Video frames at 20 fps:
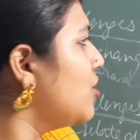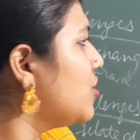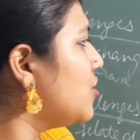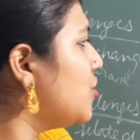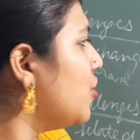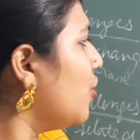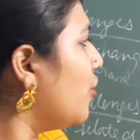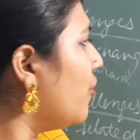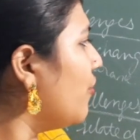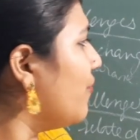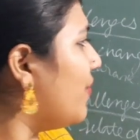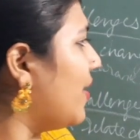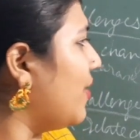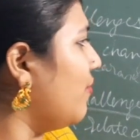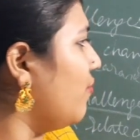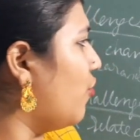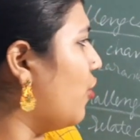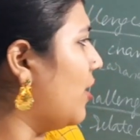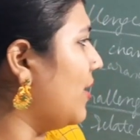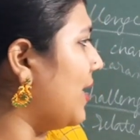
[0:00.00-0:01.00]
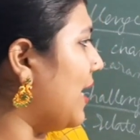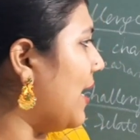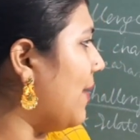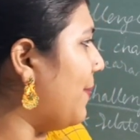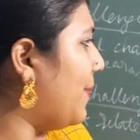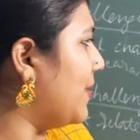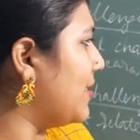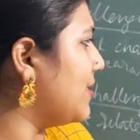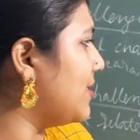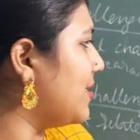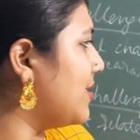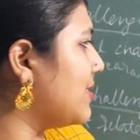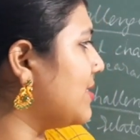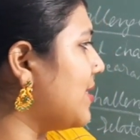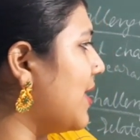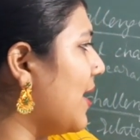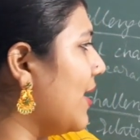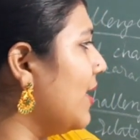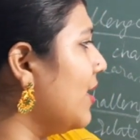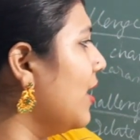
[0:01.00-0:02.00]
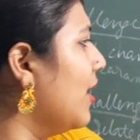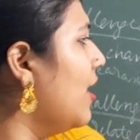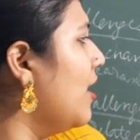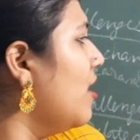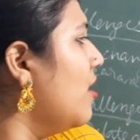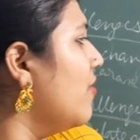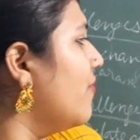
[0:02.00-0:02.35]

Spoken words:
So when what happens is, like